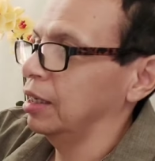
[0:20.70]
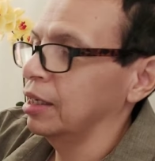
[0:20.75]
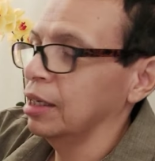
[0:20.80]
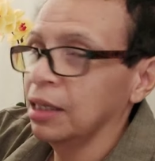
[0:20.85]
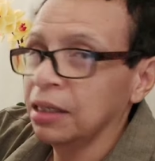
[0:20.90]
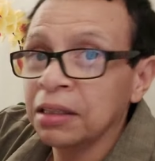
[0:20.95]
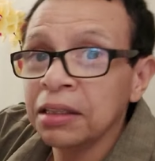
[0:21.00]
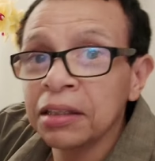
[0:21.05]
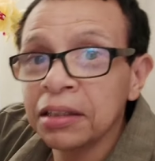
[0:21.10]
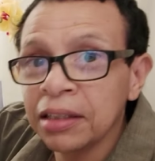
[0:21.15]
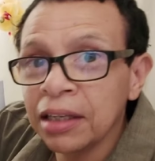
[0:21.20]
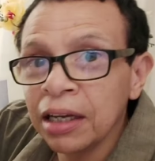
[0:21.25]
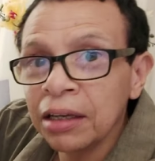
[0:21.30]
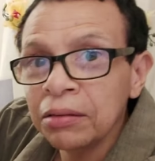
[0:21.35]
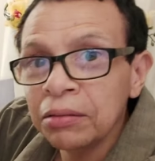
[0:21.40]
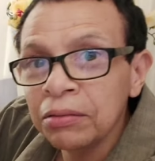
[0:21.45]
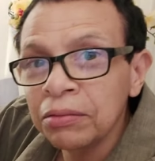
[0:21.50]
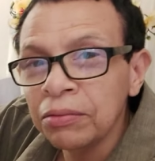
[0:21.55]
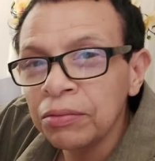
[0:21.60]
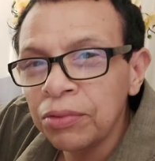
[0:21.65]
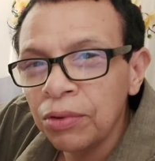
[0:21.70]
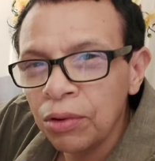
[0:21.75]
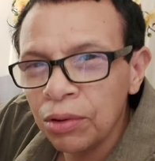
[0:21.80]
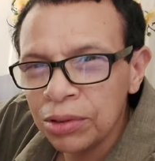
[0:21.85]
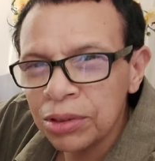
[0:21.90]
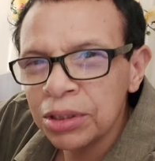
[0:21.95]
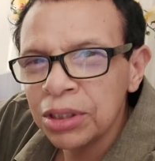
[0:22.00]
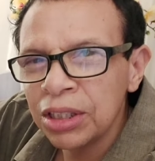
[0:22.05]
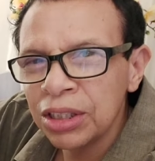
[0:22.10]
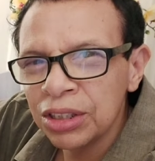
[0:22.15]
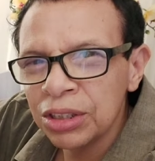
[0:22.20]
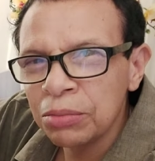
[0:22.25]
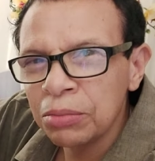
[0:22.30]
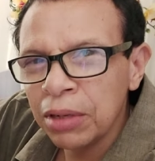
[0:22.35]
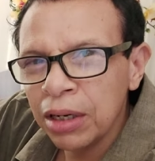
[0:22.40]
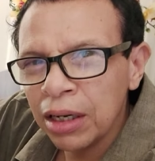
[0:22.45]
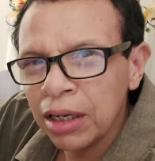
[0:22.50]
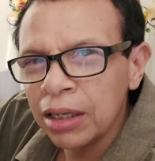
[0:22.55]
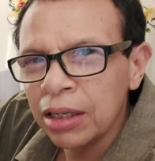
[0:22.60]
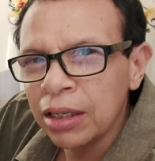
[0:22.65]
I that falls into
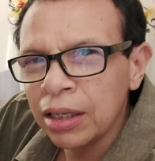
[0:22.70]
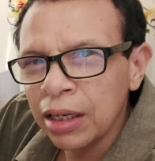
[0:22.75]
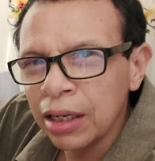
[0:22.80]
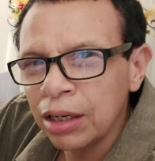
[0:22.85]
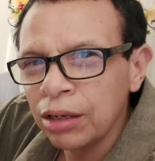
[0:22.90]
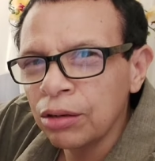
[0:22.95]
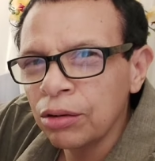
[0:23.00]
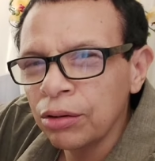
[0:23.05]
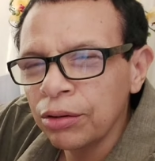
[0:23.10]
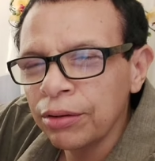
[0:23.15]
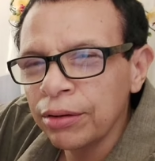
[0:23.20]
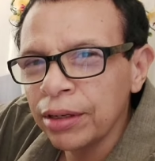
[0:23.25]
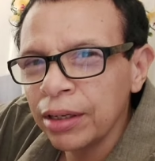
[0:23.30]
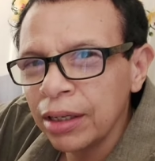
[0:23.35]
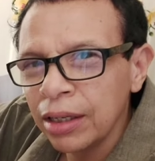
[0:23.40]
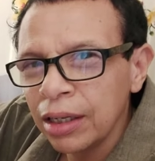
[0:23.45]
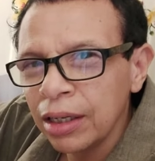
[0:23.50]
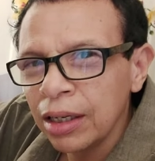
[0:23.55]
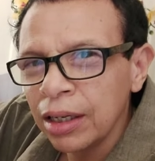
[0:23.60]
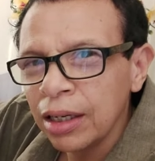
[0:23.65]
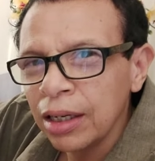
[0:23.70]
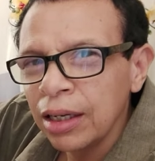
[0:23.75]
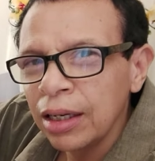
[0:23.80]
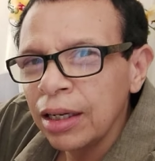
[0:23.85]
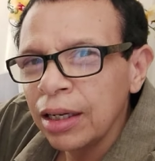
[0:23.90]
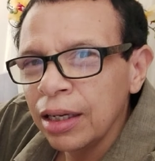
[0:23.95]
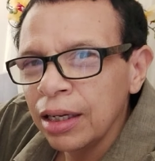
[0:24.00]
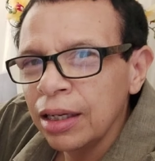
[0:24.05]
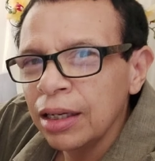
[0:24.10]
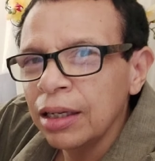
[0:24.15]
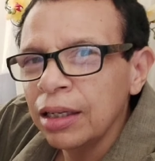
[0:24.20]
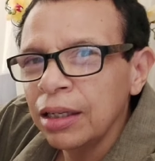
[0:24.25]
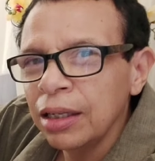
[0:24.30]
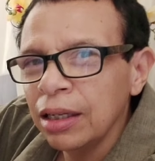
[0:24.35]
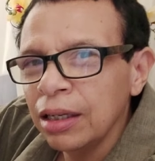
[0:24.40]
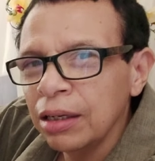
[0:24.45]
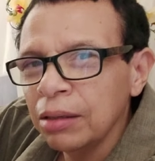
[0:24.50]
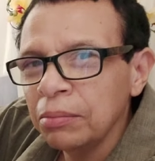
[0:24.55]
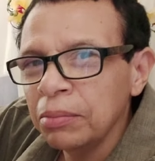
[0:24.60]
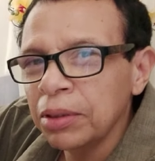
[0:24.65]
my category
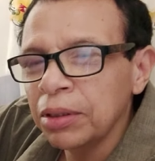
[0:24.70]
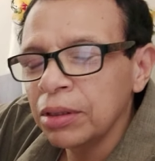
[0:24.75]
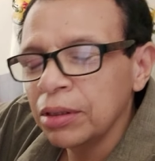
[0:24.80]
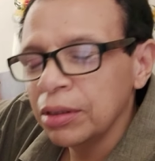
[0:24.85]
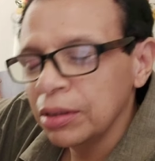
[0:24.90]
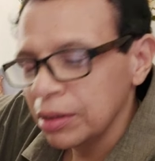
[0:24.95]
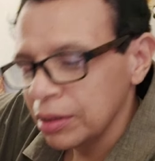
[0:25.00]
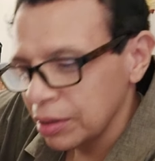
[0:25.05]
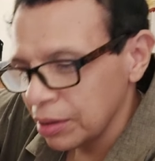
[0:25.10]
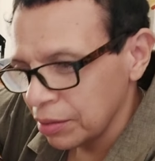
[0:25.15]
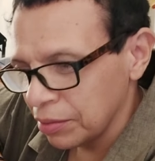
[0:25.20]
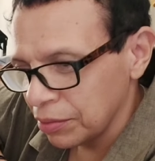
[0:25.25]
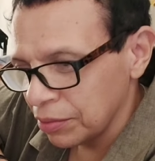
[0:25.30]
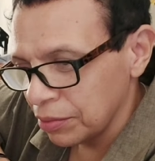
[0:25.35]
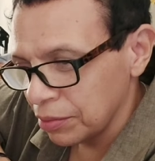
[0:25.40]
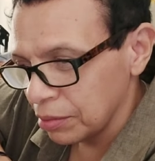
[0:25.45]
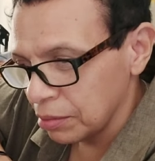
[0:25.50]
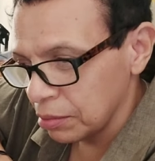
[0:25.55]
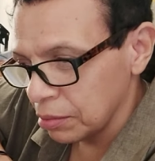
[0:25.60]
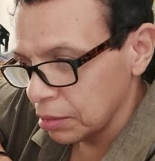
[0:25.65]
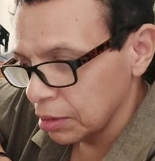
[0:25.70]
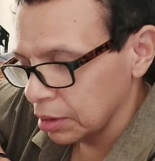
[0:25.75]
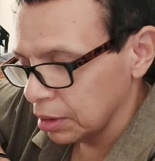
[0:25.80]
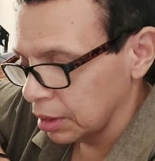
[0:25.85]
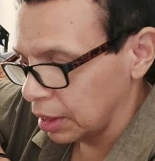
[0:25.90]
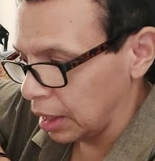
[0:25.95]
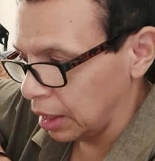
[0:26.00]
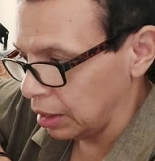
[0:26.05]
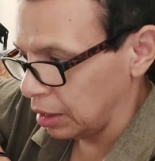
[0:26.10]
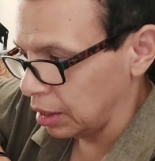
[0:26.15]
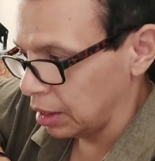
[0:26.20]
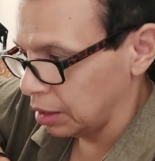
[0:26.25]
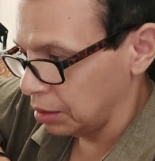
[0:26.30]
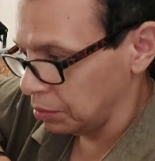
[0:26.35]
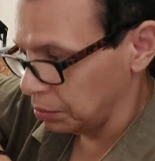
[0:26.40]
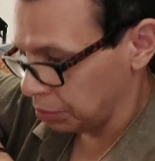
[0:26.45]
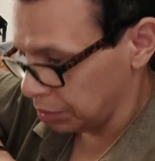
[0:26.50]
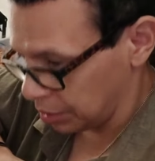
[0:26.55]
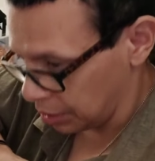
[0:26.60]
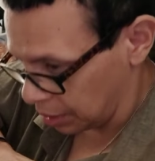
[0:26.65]
uh, because of I
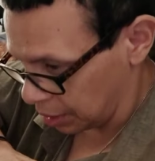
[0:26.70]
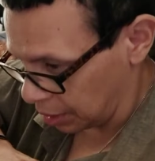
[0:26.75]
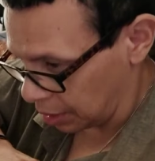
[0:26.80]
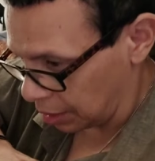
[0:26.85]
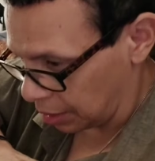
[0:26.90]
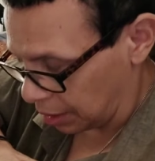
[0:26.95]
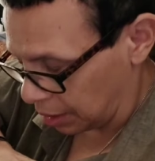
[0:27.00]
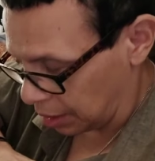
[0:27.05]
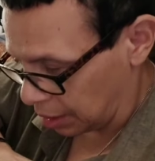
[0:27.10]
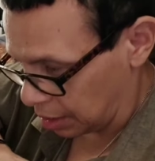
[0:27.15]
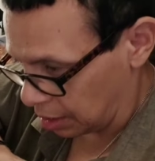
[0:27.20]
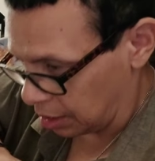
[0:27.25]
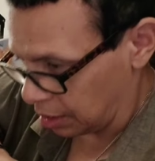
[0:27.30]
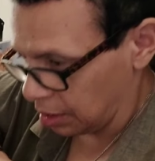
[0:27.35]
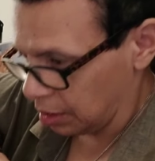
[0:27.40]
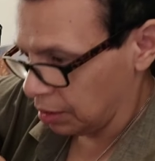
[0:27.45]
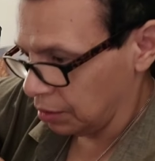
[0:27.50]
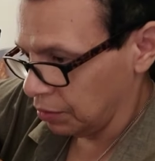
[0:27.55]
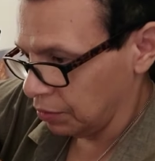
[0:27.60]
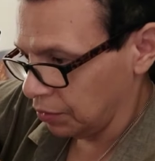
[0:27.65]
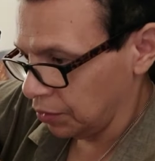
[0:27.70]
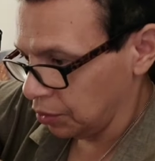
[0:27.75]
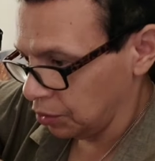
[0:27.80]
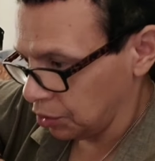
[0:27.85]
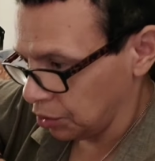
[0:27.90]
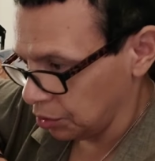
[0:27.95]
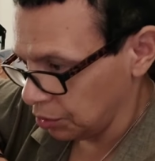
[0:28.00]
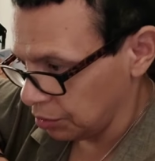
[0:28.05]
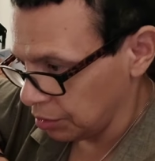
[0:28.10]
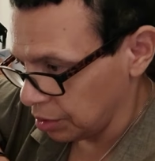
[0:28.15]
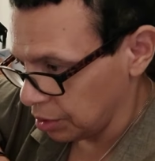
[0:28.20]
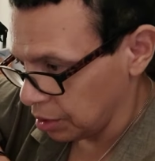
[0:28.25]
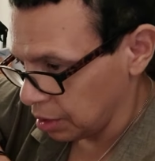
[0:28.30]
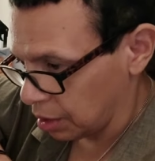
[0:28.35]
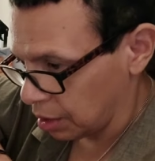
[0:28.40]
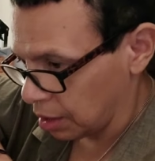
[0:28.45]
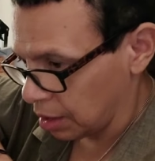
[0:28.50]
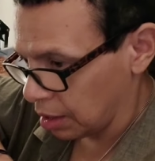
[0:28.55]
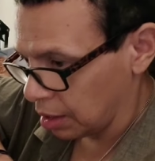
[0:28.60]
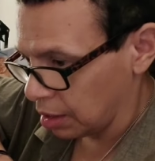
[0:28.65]
can predict things,
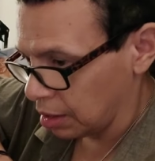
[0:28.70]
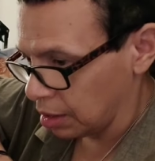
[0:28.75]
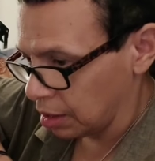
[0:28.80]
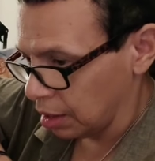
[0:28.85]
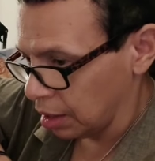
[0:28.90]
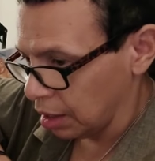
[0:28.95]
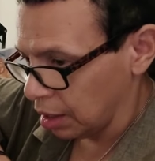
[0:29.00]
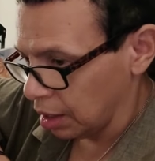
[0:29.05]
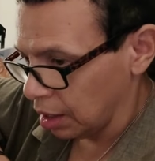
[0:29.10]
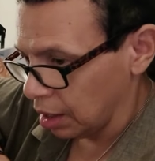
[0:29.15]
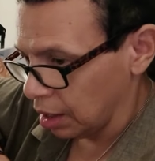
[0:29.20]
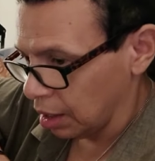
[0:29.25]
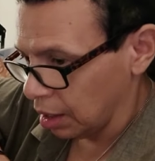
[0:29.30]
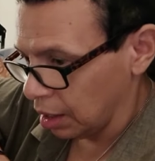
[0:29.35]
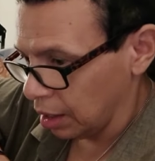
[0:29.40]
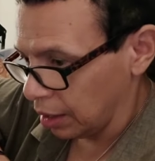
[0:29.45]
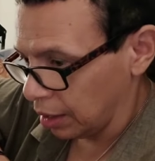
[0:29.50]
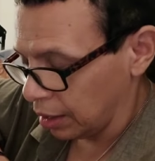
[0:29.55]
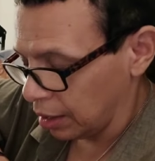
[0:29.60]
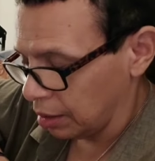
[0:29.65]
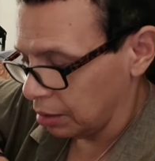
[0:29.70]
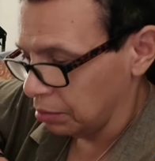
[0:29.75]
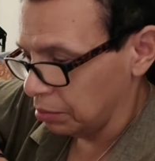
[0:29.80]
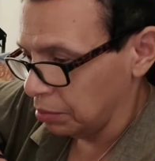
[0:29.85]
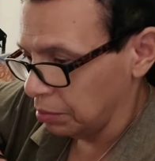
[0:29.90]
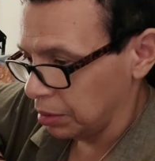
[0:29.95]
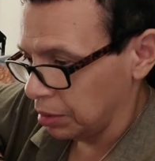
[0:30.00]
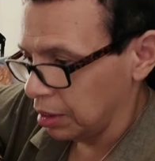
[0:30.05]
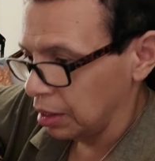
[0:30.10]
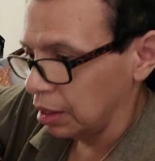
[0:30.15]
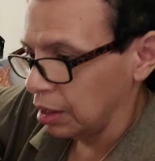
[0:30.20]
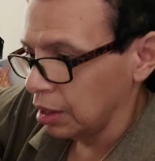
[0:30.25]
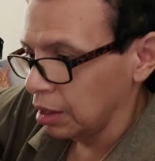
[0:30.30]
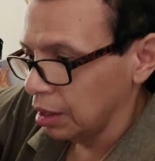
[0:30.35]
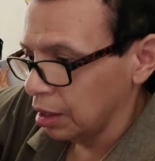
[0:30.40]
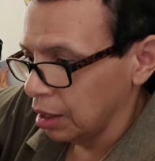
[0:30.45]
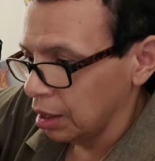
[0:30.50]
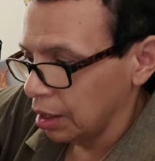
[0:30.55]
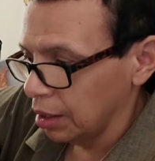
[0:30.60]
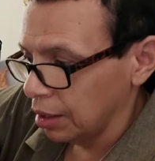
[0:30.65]
futuristic things. I can predict
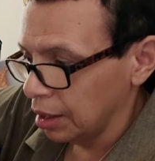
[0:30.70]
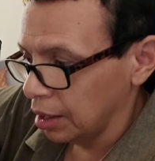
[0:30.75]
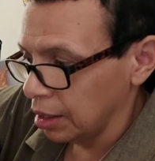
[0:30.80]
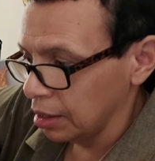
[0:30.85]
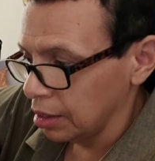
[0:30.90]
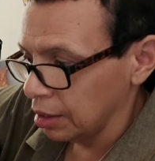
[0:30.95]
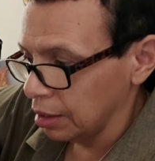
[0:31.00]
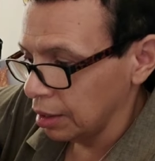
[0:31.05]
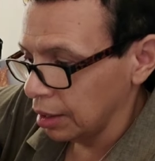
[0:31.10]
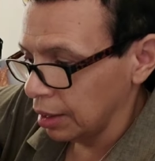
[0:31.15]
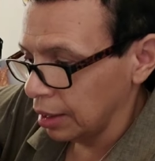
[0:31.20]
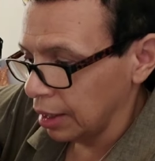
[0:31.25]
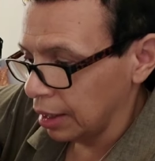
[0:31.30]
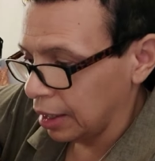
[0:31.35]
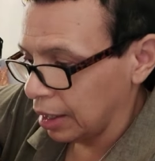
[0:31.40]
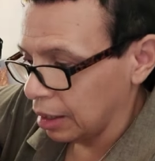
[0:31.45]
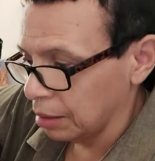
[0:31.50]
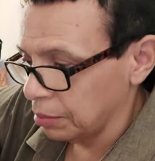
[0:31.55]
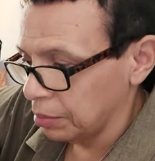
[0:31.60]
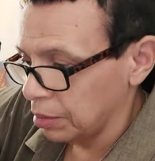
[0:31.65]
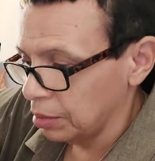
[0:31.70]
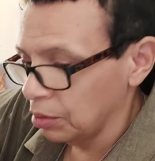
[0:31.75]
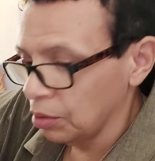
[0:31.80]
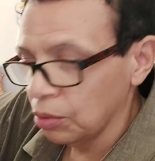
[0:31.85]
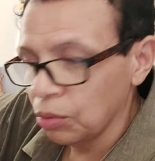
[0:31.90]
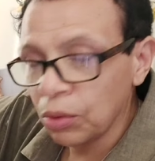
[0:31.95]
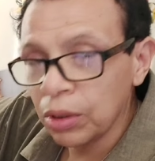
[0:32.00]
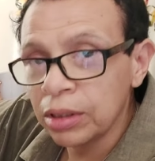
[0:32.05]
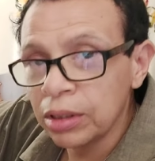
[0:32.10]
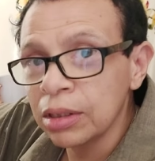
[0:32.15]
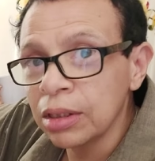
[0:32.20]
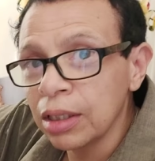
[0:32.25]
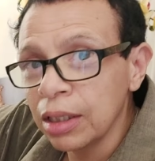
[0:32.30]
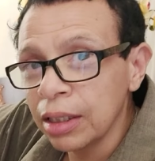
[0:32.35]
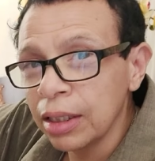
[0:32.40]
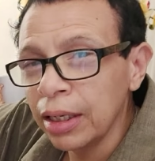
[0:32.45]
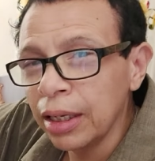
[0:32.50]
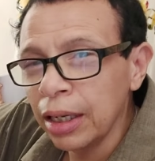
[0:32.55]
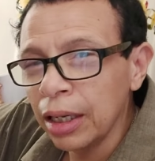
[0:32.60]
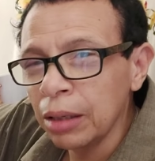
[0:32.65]
things are gonna happen, what's
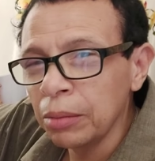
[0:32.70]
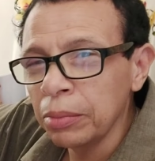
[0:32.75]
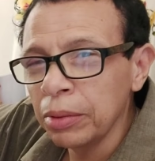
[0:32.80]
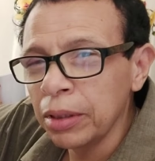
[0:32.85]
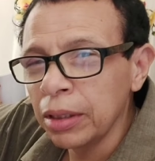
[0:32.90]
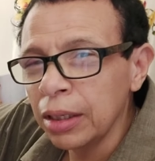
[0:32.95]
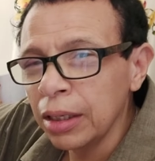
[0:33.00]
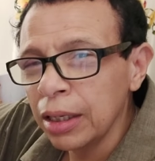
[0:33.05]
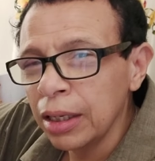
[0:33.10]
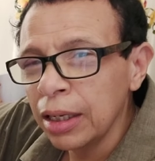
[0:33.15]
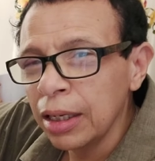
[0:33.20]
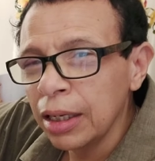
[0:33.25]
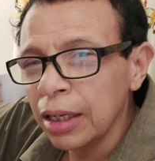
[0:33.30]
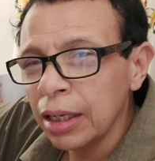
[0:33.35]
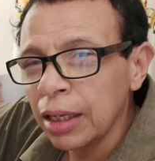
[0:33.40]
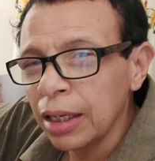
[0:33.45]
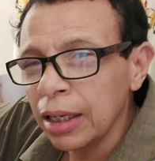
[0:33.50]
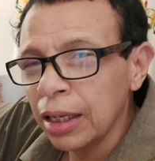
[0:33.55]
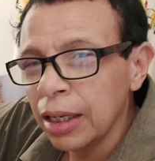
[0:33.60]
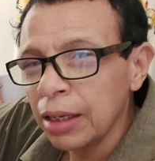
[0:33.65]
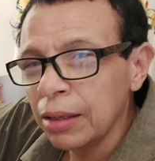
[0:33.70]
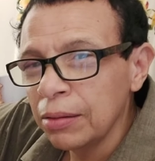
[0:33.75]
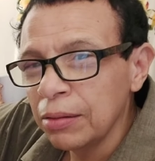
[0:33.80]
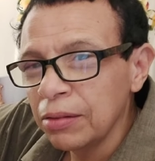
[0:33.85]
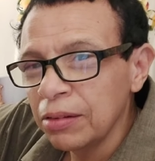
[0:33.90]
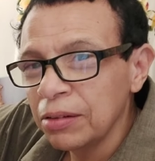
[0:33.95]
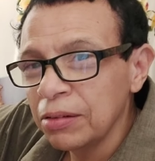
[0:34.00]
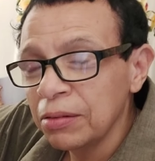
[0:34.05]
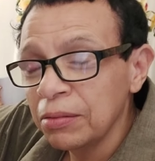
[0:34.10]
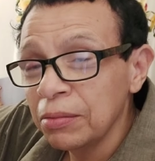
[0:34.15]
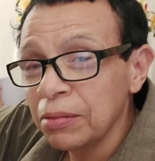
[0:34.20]
gonna happen, and